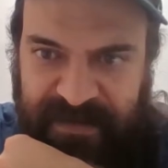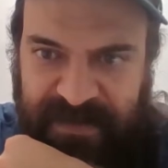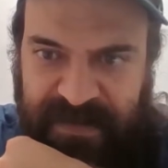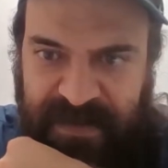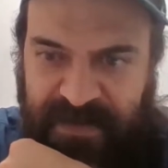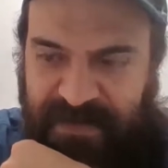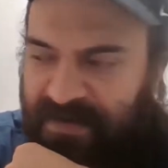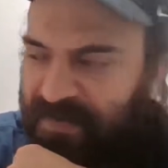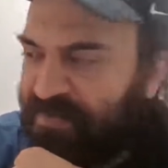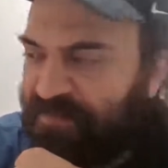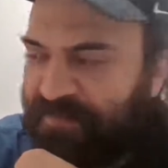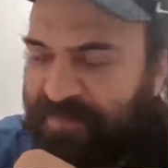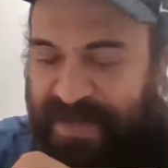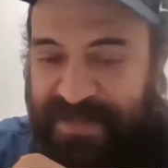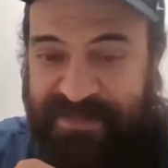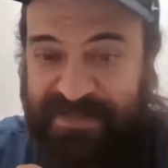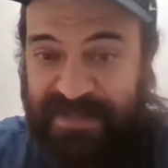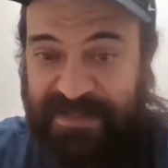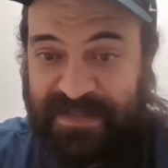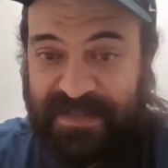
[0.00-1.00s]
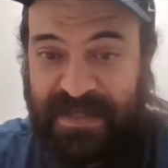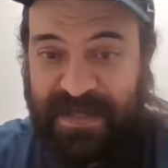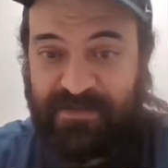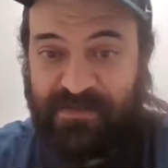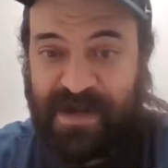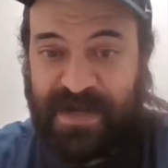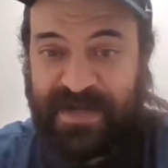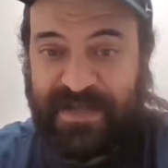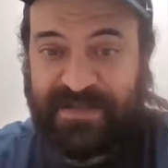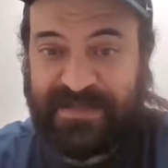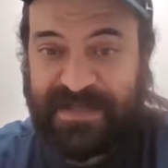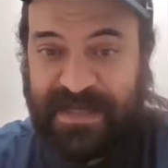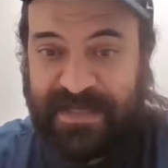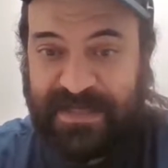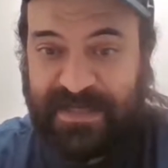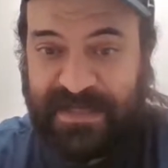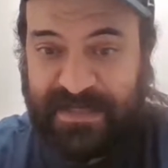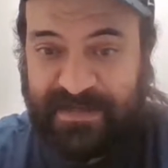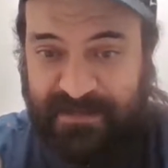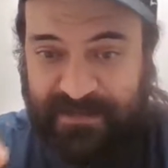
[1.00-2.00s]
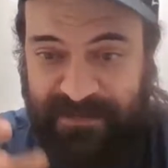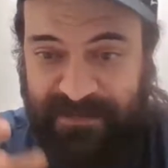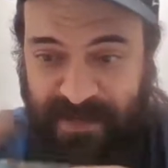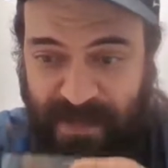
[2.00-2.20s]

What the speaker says: got all the bets in that I wanted to get in.